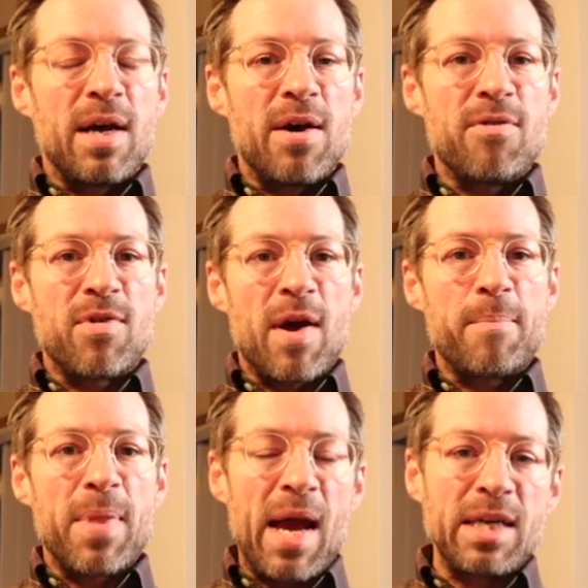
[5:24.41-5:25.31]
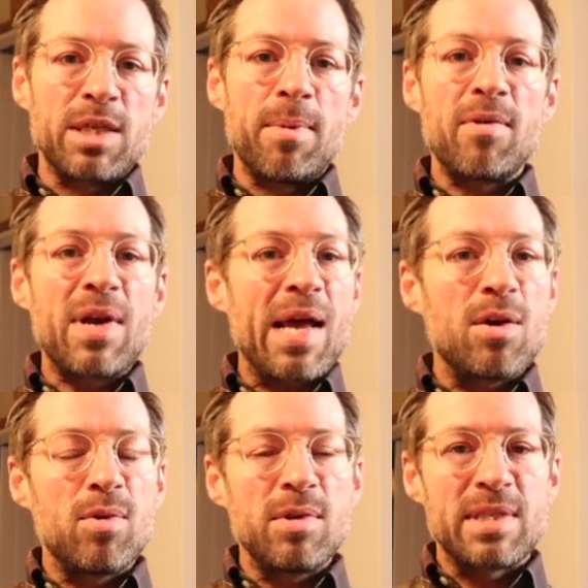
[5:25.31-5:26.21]
of HMO
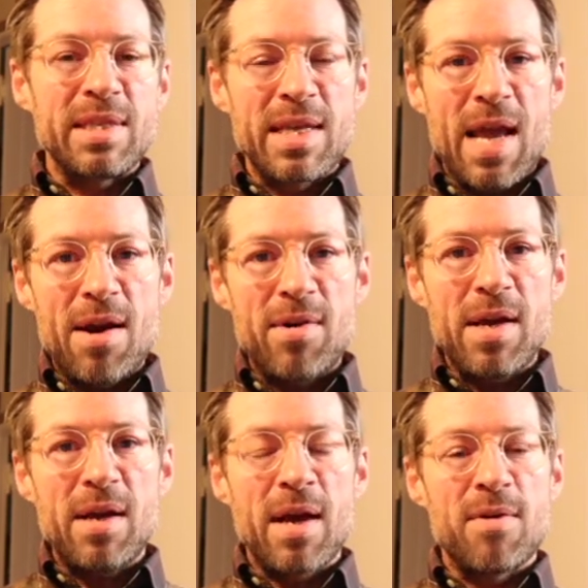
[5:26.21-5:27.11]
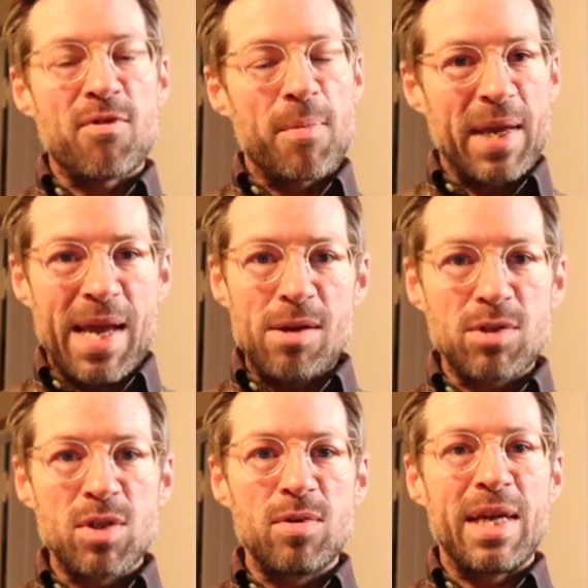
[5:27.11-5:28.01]
landlords in the area from the
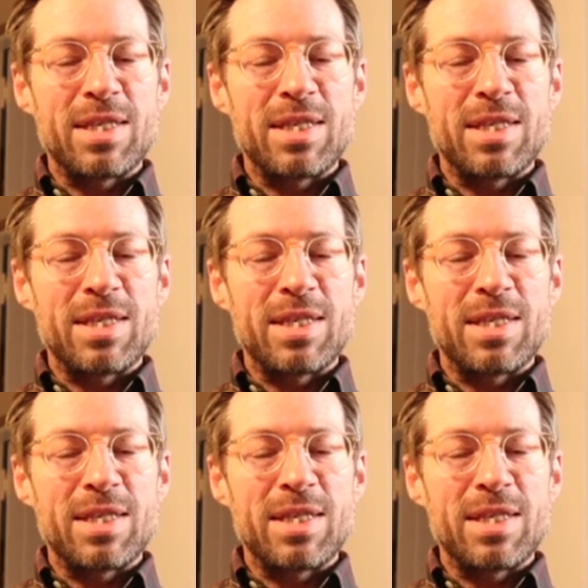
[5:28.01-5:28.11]
council.